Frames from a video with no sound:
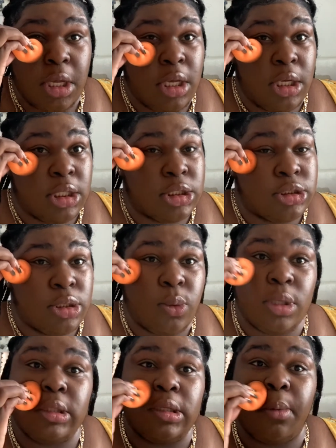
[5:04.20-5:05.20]
Because you
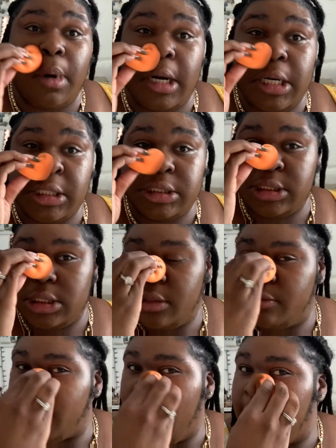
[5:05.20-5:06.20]
want the product to
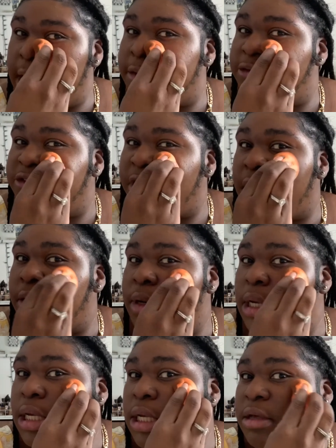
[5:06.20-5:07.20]
divide
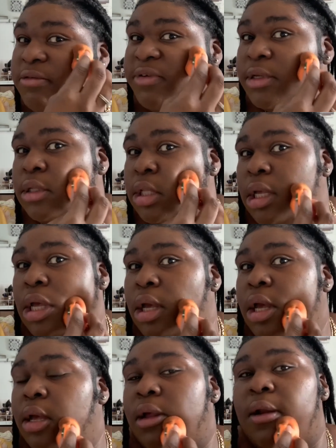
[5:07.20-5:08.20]
very evenly
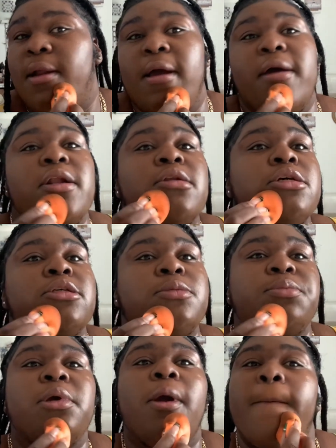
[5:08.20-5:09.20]
and
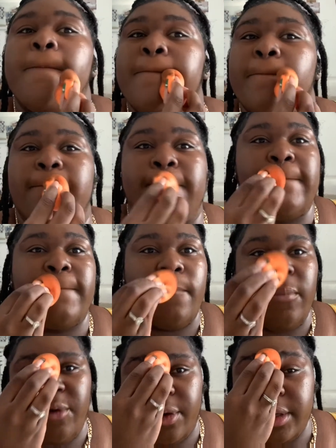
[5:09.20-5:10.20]
distribute
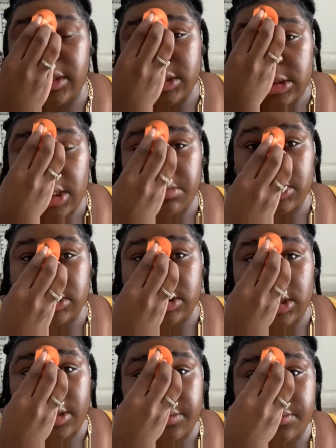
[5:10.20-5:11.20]
very
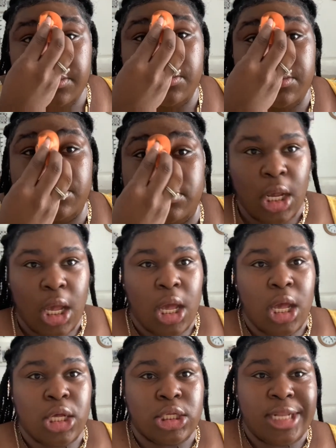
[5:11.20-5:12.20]
seamlessly.
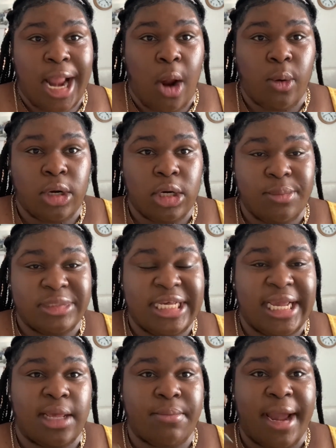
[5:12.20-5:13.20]
Now we're going to be
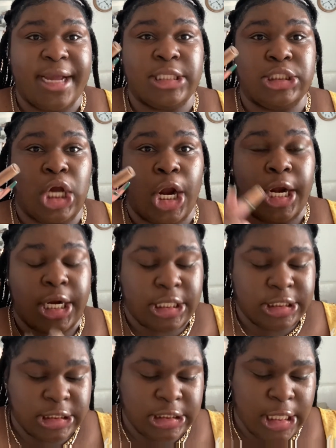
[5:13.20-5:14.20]
taking my Tarte
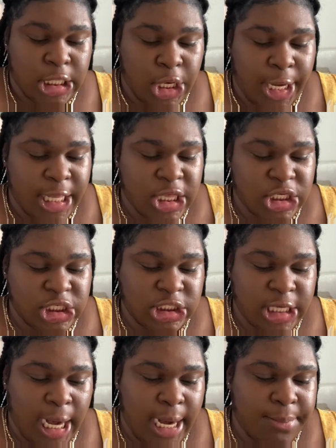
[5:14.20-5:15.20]
Concealer in the
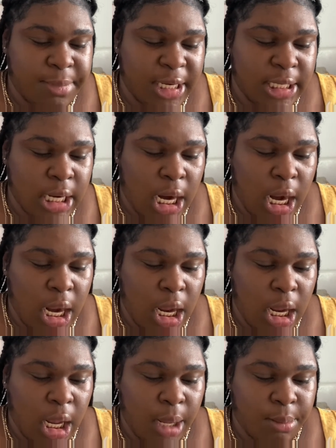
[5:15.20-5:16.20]
shade
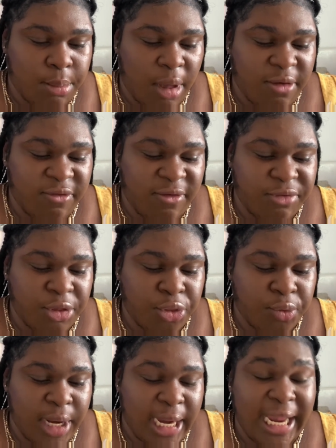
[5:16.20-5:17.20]

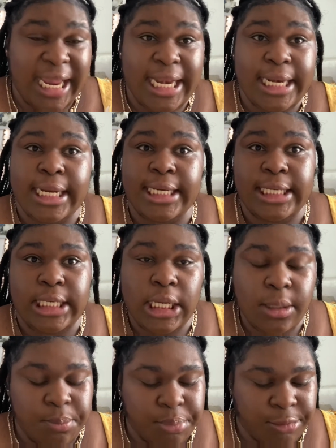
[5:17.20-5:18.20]
53 in
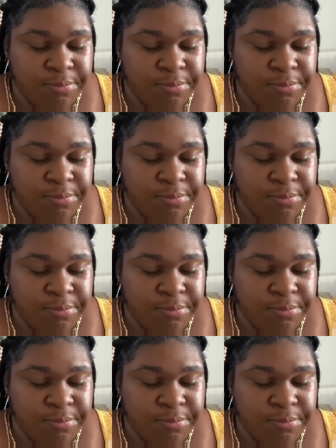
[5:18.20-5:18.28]
deep,